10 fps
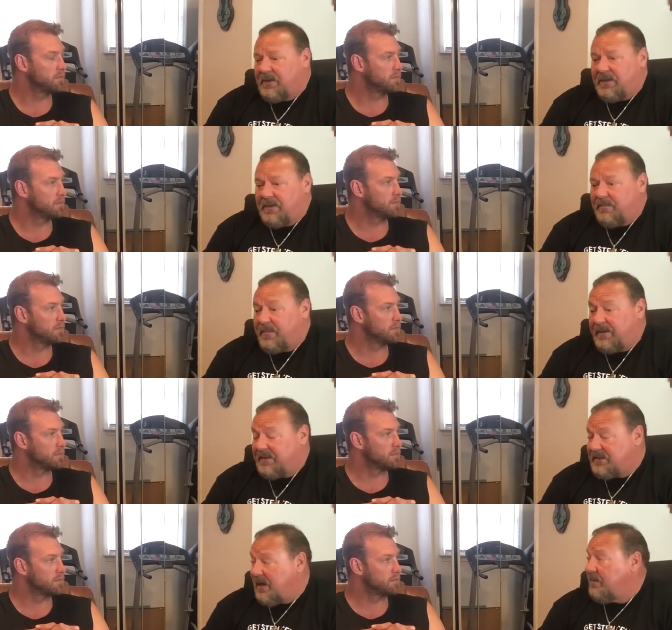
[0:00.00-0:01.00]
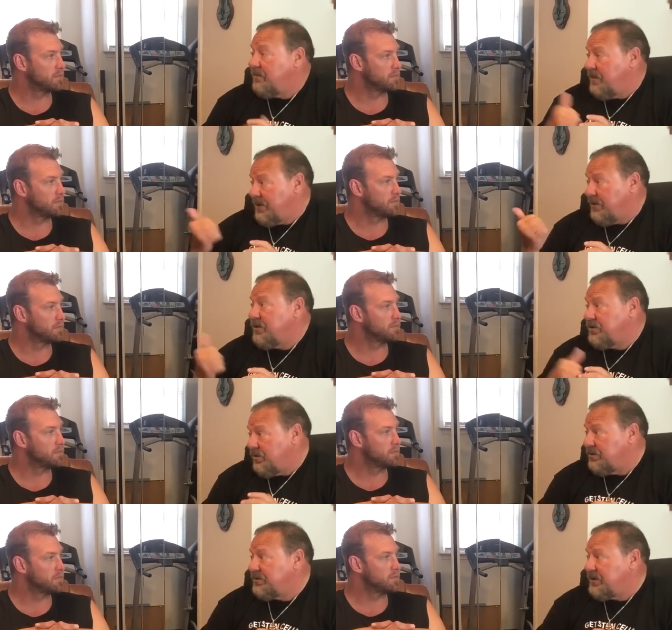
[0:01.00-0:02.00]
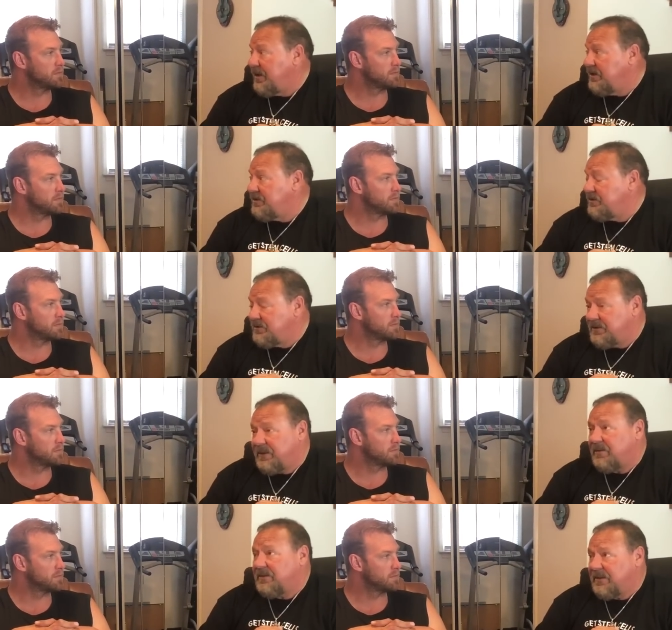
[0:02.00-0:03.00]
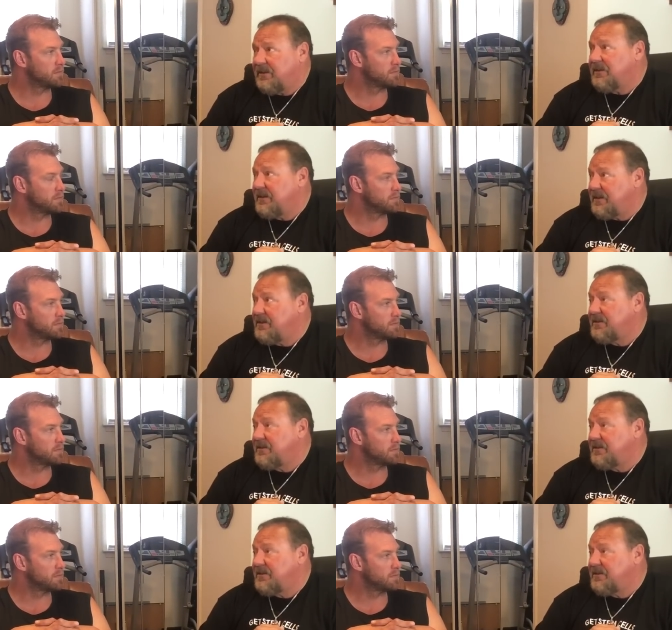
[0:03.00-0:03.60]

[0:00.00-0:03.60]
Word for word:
Speaker 1: Uh, by the time they're your daughter's age, they're literally